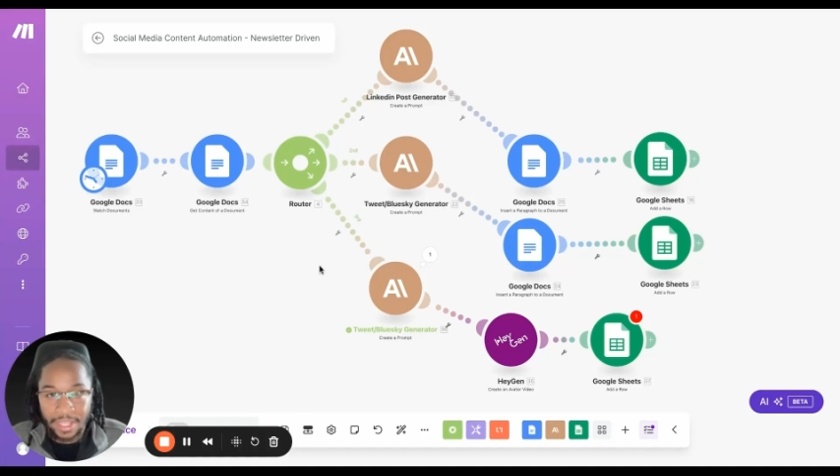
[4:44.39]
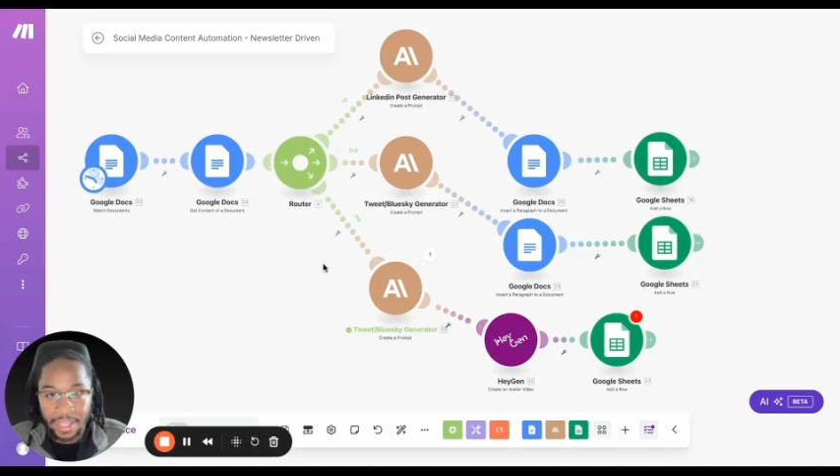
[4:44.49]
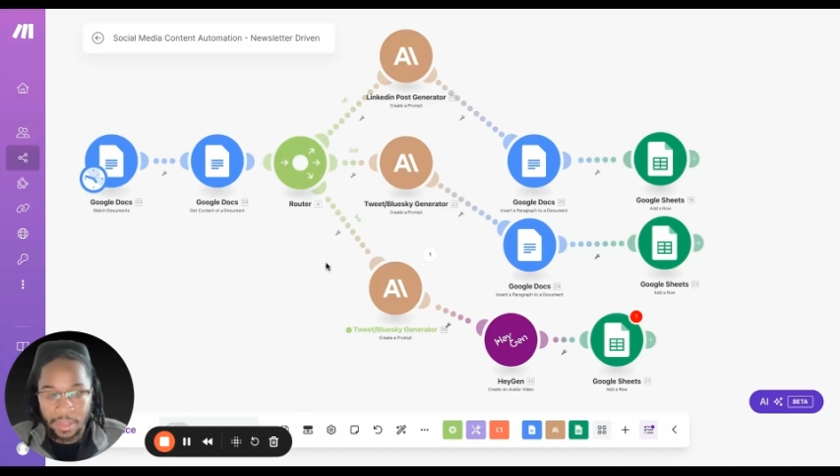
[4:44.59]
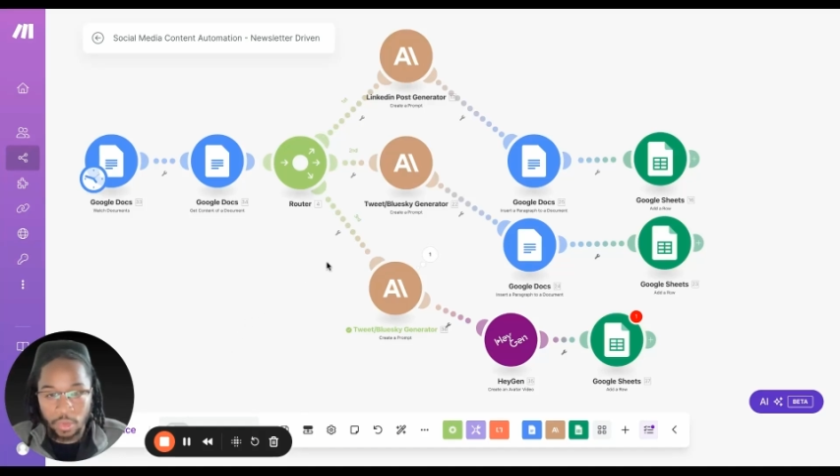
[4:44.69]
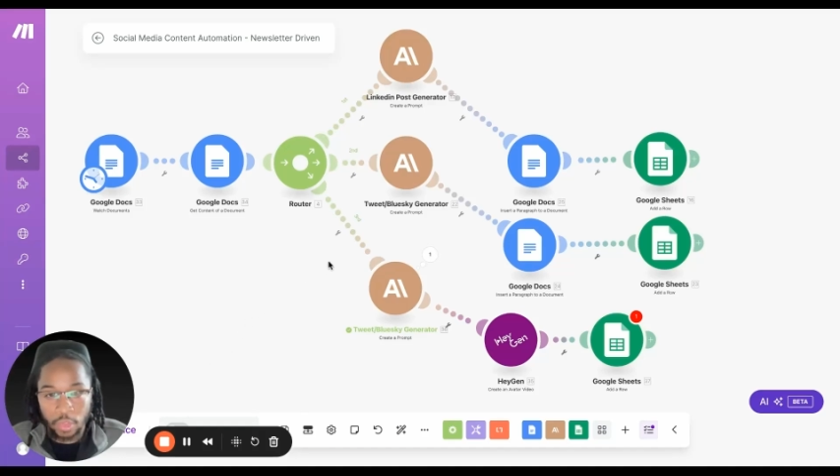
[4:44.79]

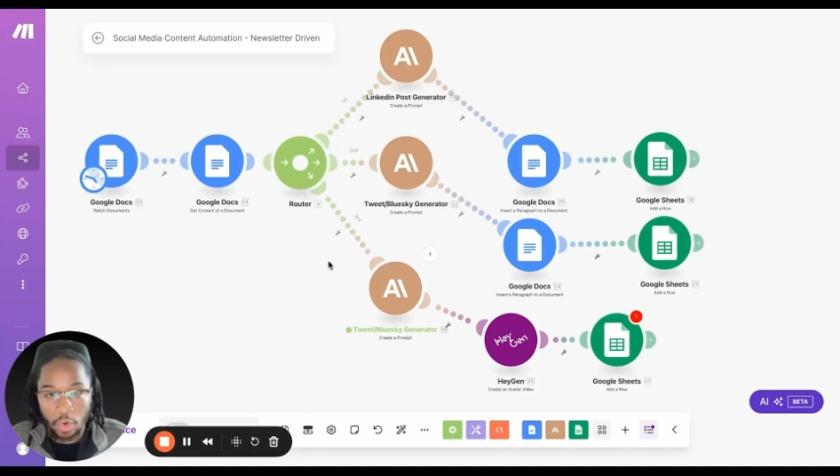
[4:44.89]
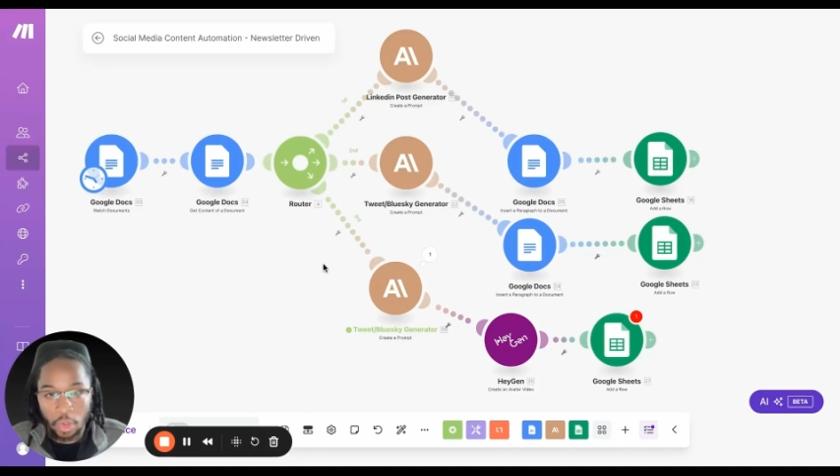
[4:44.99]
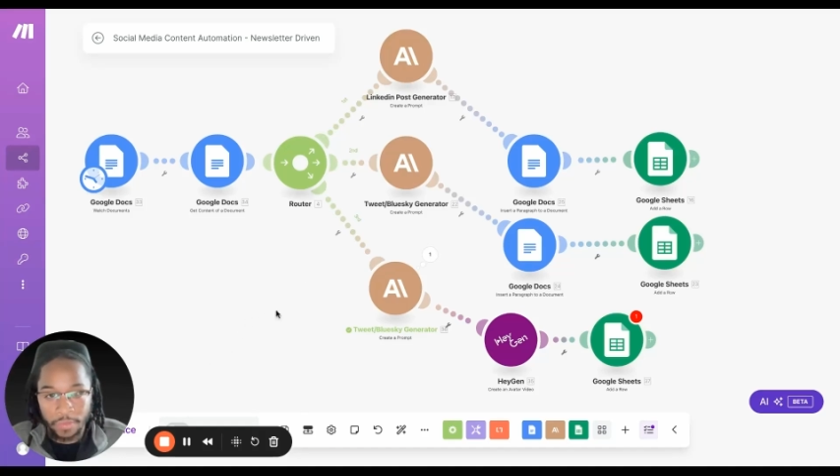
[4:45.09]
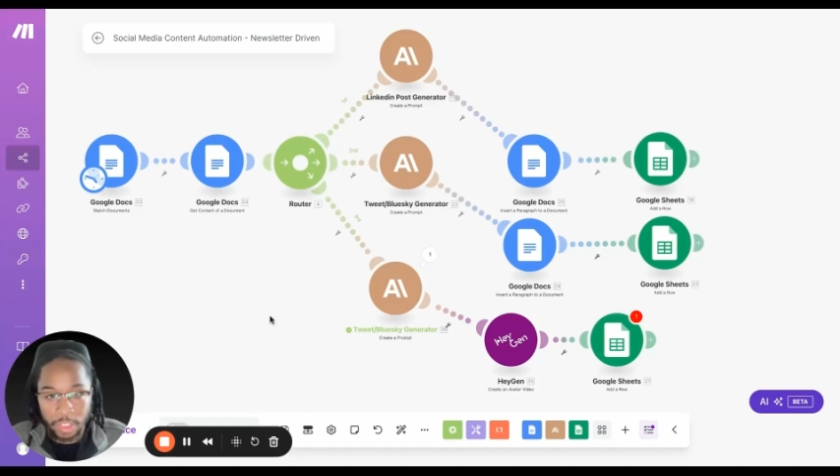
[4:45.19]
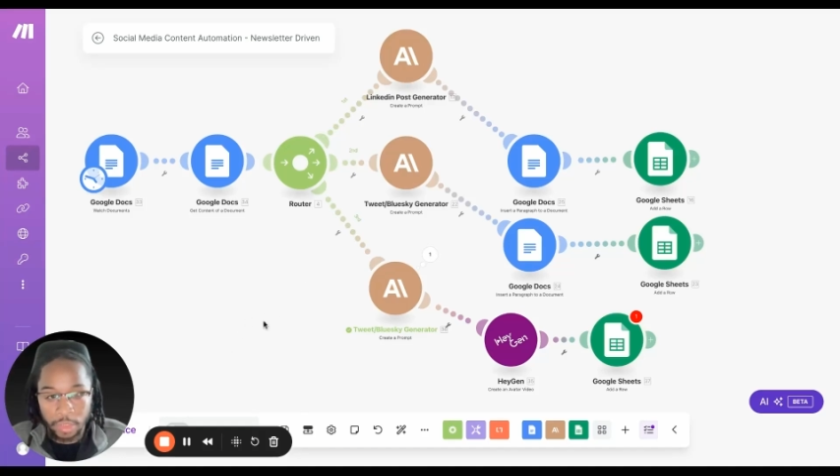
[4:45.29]
handles
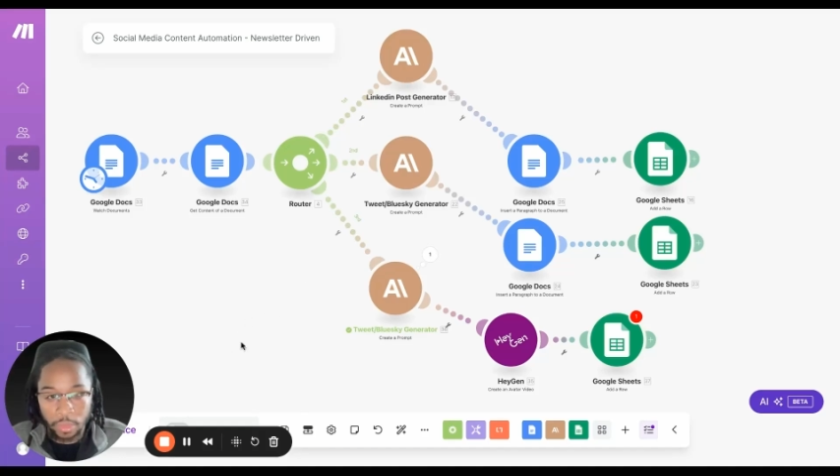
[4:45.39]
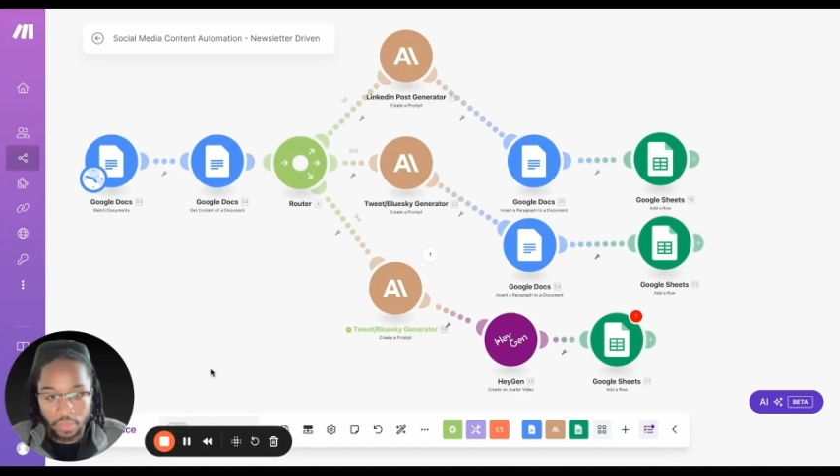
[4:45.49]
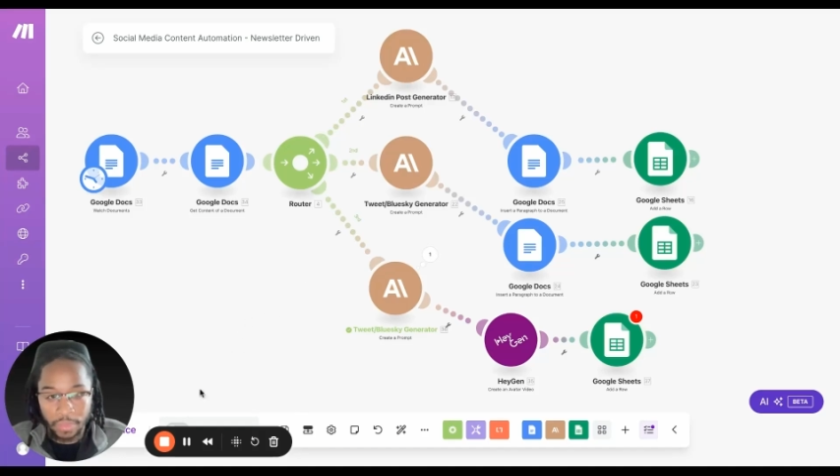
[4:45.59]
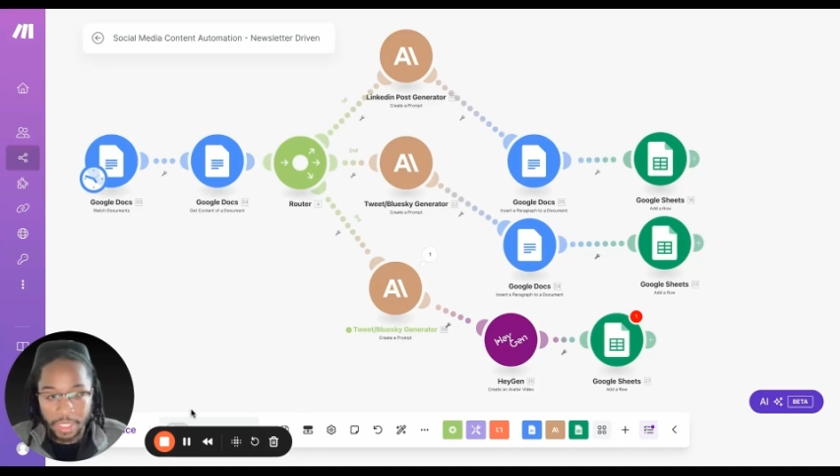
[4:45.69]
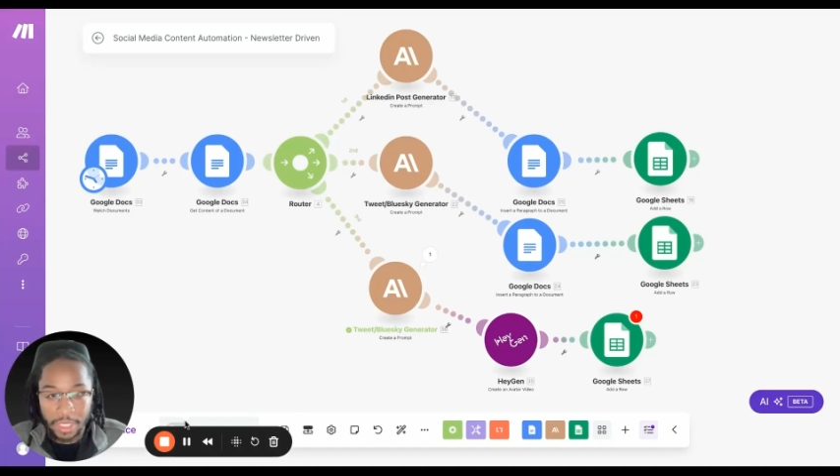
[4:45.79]
all of your
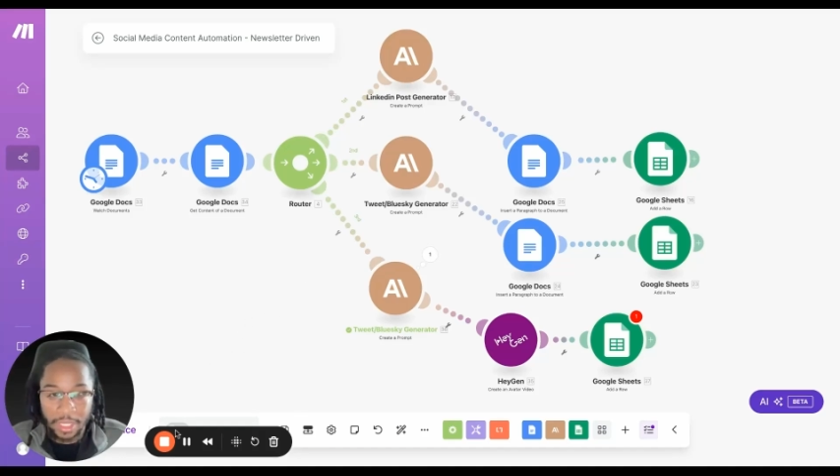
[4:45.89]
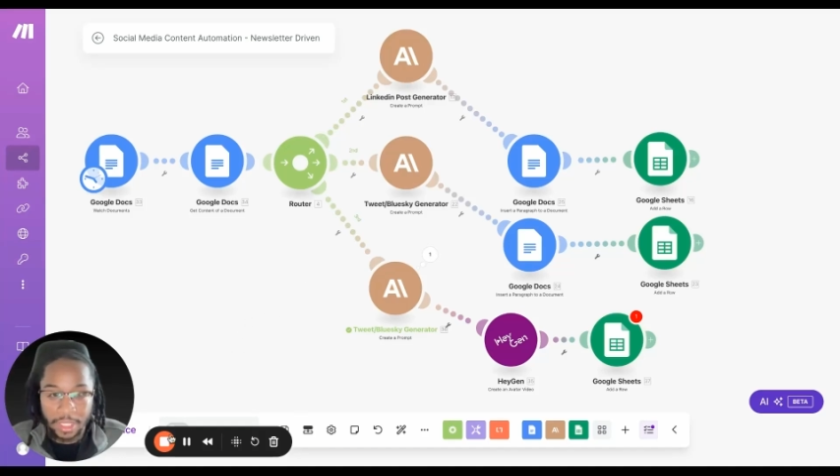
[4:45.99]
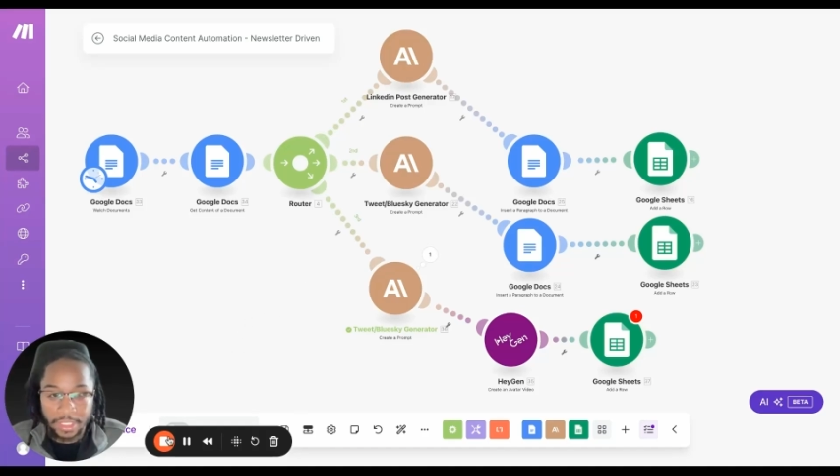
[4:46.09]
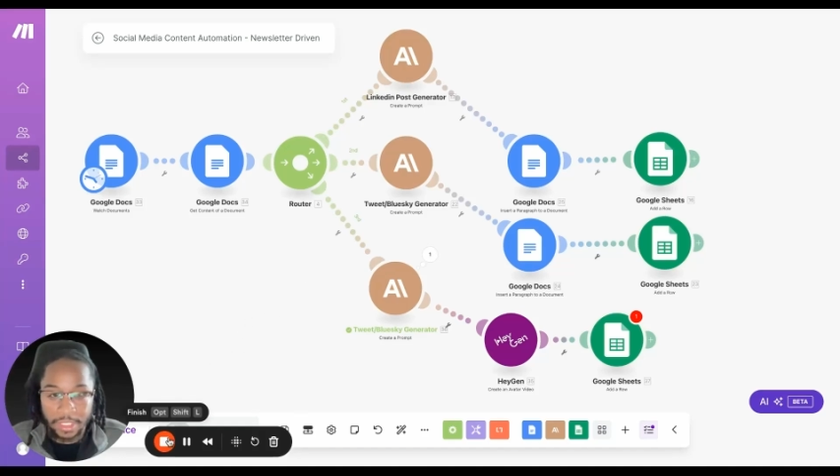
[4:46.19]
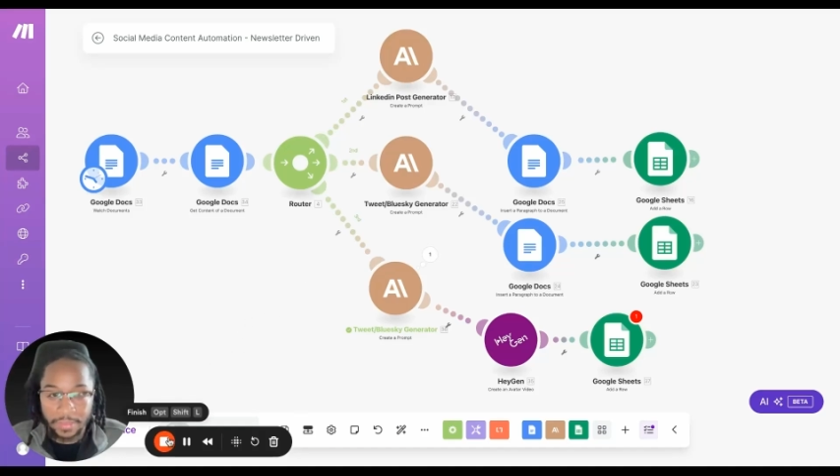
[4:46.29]
social media
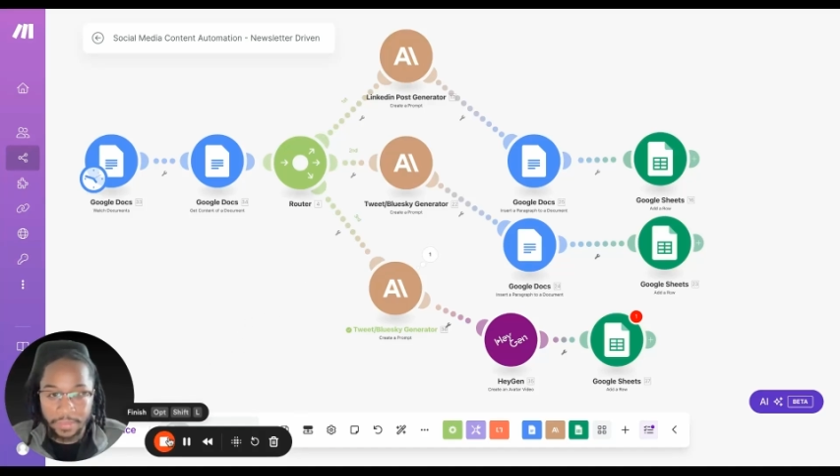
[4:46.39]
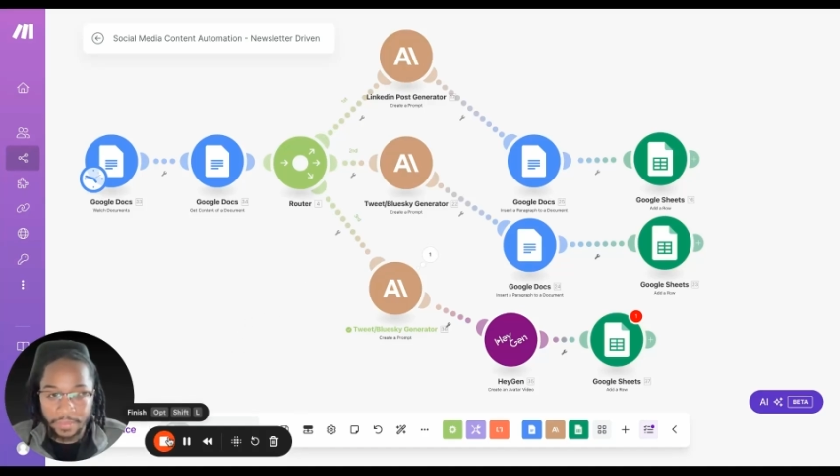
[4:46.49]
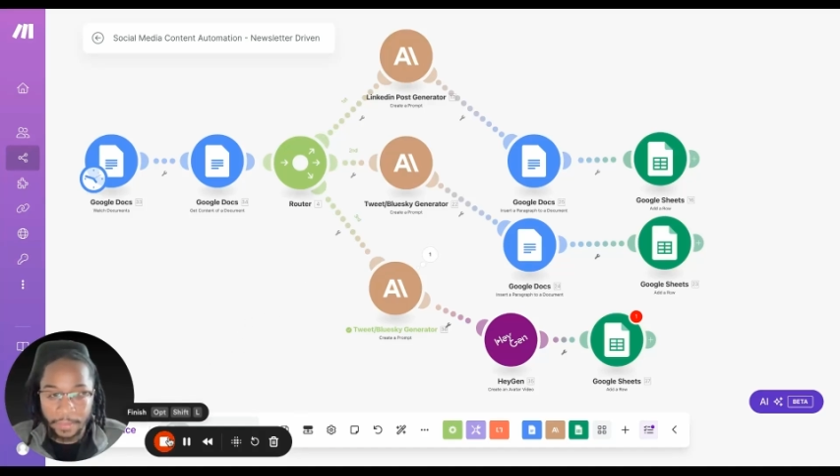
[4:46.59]
content.